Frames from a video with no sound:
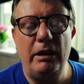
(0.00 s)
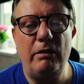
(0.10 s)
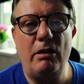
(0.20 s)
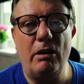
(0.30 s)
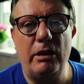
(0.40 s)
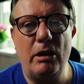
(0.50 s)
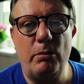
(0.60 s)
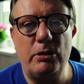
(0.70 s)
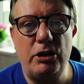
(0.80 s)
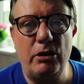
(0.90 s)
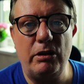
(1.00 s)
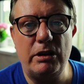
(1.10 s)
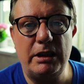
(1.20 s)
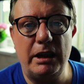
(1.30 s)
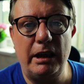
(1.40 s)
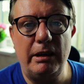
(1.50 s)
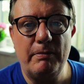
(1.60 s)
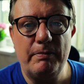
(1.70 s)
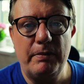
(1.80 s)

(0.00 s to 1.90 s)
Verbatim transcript: You've got the opportunity